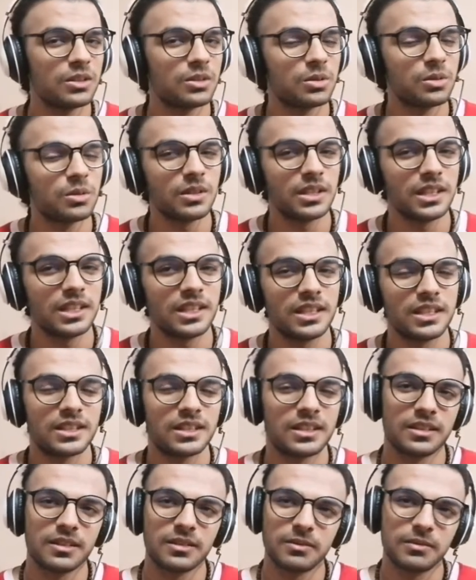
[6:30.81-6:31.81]
To
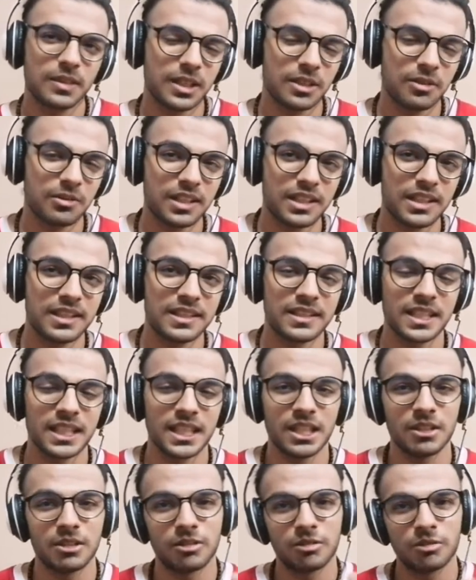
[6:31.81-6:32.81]
eat, very
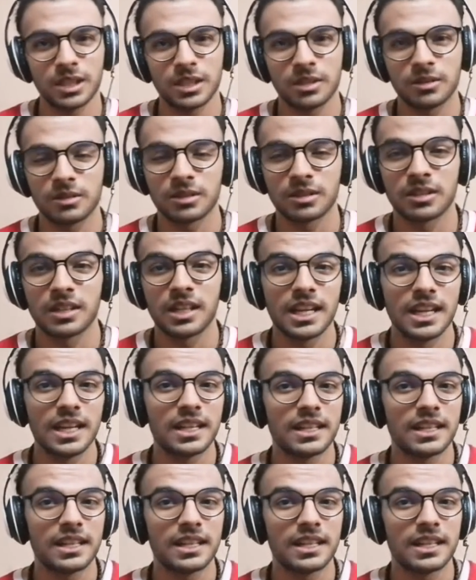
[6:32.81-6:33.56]
easy, regular.